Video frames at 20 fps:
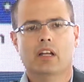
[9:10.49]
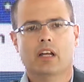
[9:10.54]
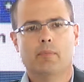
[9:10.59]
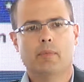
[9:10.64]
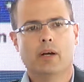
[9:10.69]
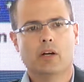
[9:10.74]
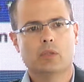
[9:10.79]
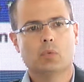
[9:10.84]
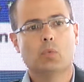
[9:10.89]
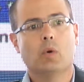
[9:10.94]

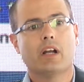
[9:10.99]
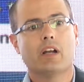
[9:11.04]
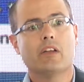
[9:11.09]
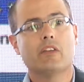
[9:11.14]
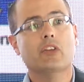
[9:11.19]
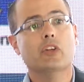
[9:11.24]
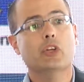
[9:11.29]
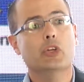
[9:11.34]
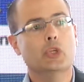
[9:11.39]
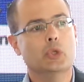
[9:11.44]
about what are
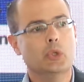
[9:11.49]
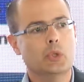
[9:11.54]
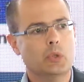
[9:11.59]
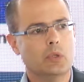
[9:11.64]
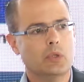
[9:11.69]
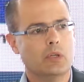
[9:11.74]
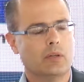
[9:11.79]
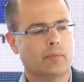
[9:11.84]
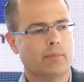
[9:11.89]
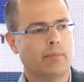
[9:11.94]
the
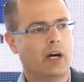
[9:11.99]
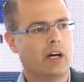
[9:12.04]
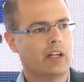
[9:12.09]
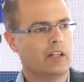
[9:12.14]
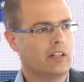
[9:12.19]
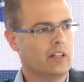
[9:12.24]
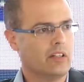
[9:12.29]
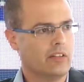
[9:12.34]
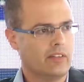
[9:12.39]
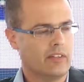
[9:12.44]
new
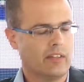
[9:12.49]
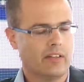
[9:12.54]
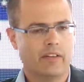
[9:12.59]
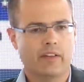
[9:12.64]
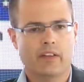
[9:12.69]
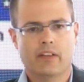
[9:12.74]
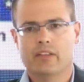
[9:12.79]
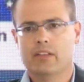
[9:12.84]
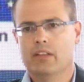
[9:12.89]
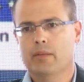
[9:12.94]
models,
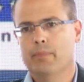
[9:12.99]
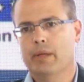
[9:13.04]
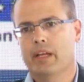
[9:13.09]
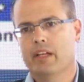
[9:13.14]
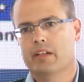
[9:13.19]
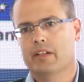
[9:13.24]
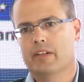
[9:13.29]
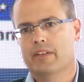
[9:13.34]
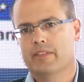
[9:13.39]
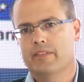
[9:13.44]
the
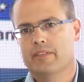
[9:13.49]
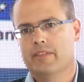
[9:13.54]
better.